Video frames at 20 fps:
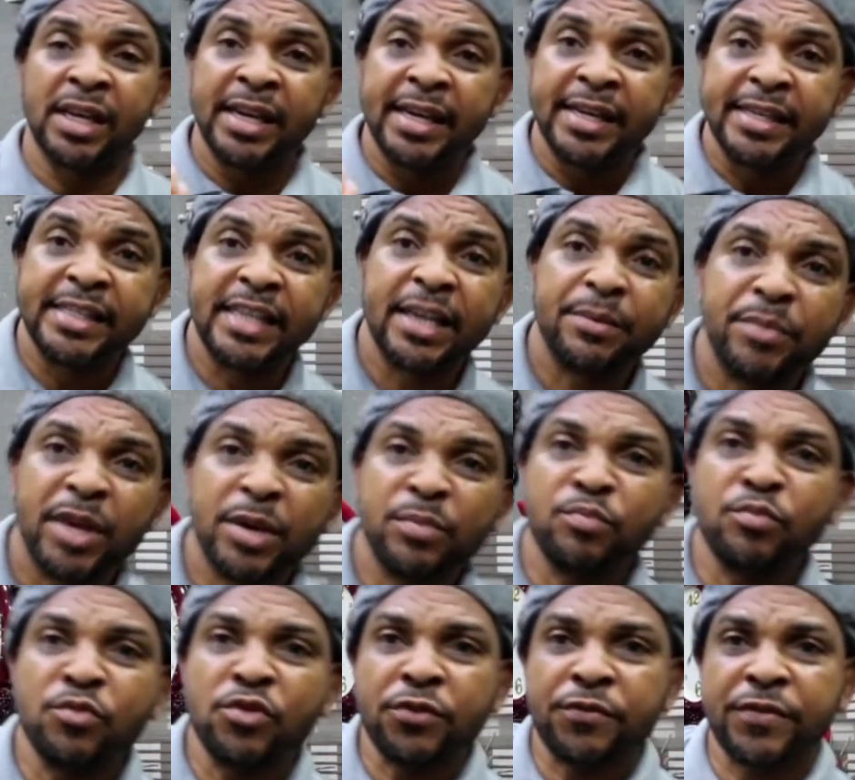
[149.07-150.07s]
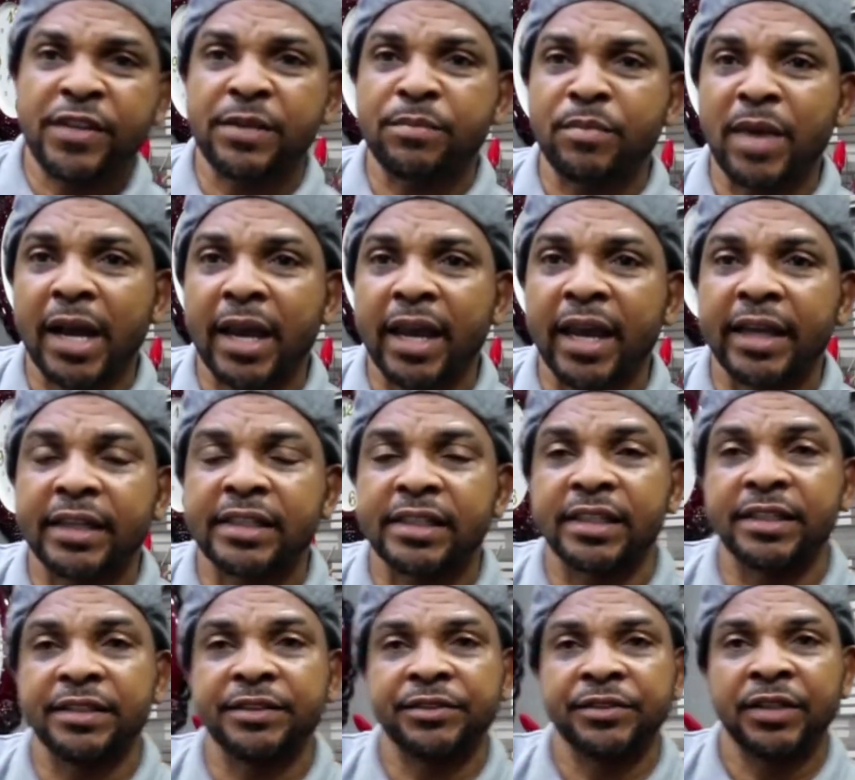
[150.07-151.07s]
they may move the market
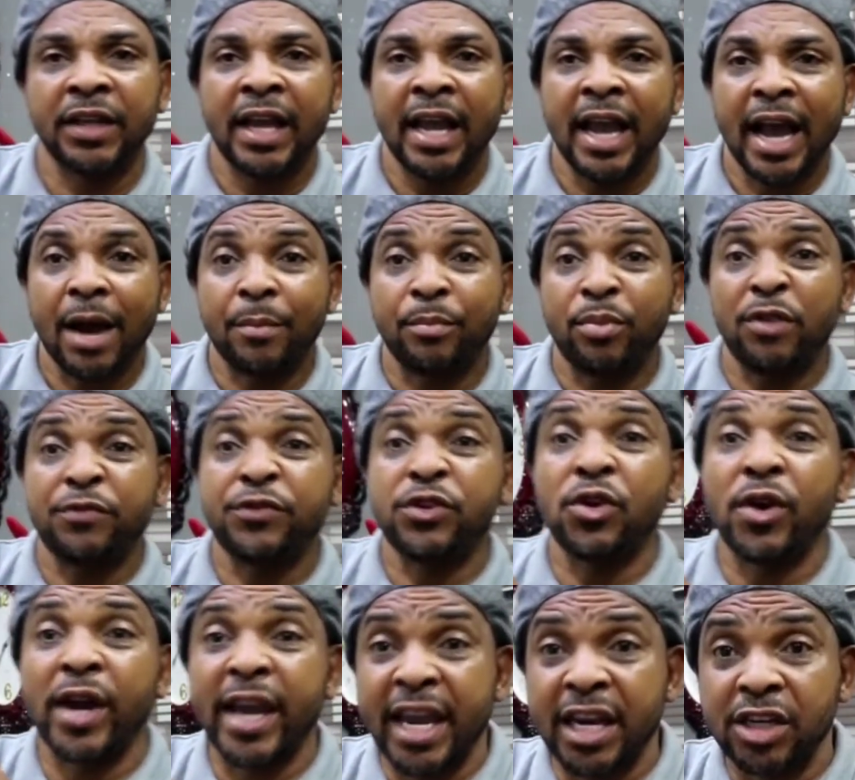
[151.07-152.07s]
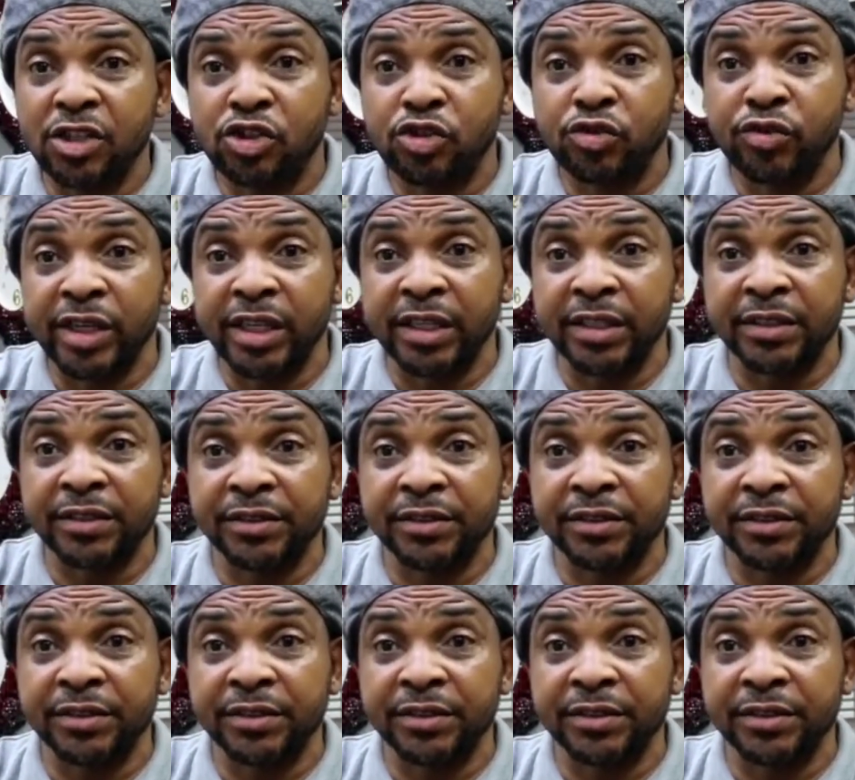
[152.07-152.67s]
above your entry,